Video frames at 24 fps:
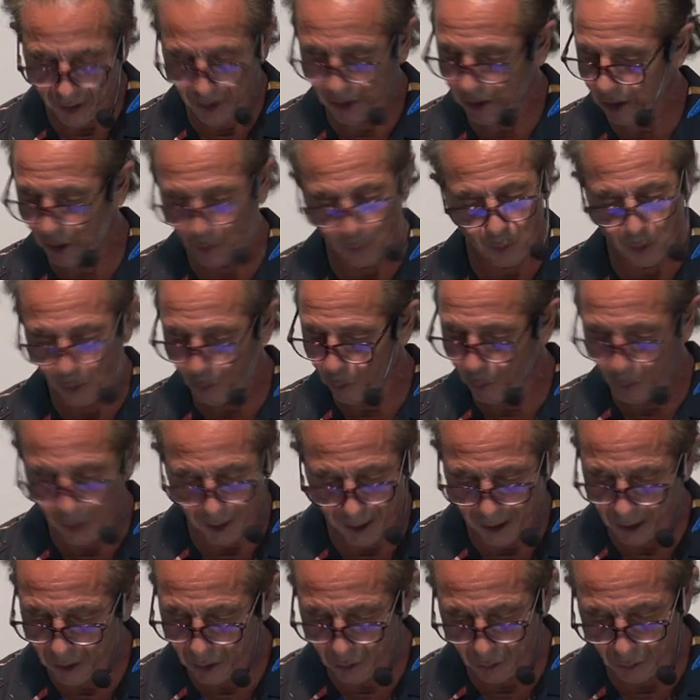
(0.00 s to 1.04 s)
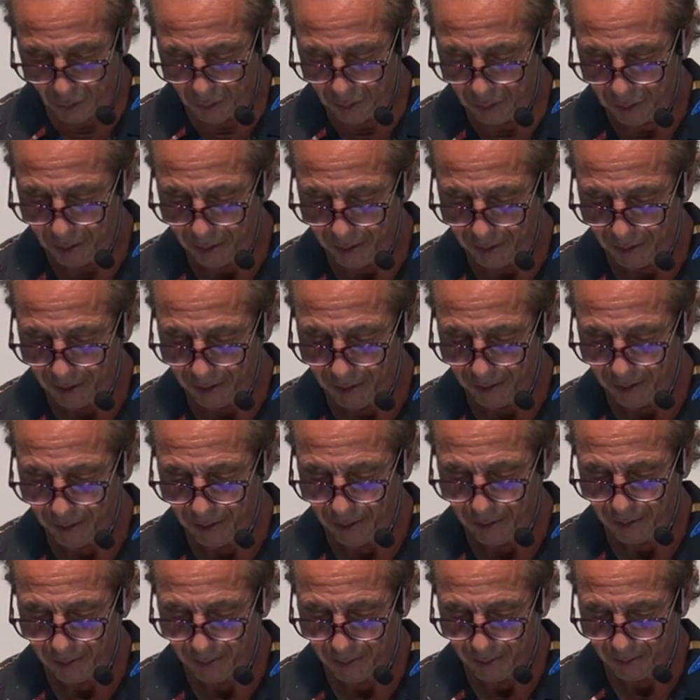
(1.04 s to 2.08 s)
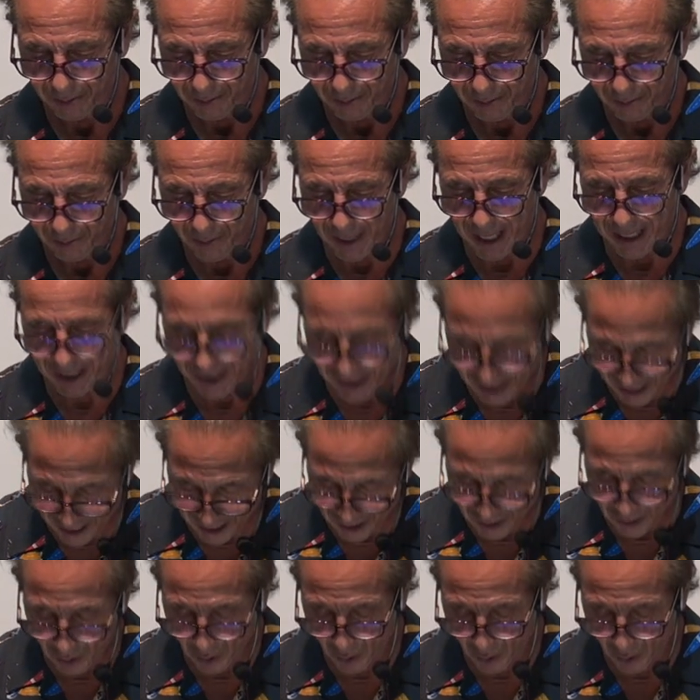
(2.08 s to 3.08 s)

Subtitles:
because they weren't willing to maintain the